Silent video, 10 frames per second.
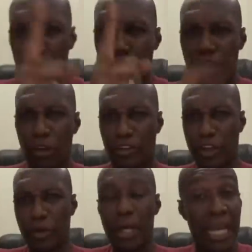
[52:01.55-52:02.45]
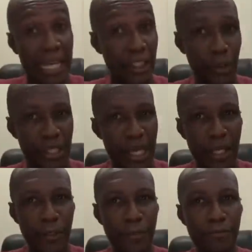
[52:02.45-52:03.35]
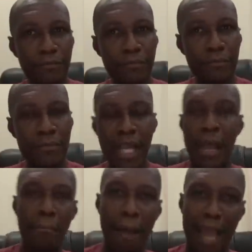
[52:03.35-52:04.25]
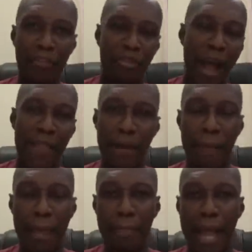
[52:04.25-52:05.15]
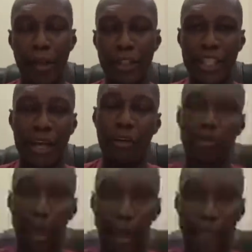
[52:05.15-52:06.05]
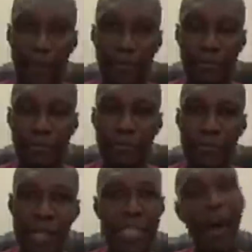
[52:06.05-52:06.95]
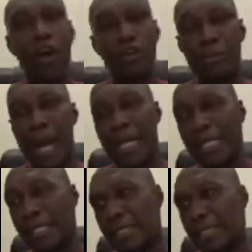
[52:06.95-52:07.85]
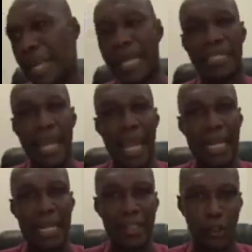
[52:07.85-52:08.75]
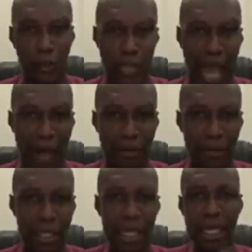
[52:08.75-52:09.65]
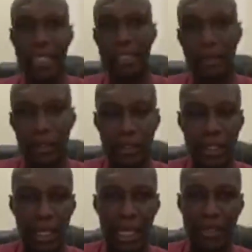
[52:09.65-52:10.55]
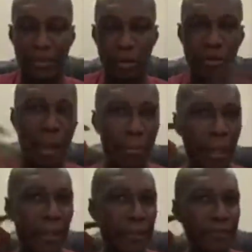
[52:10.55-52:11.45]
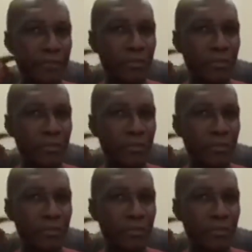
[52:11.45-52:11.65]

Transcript: It should talk to you. It should tell you. My father, my biological father, the old man is 98 years old now. He still lives with my mother.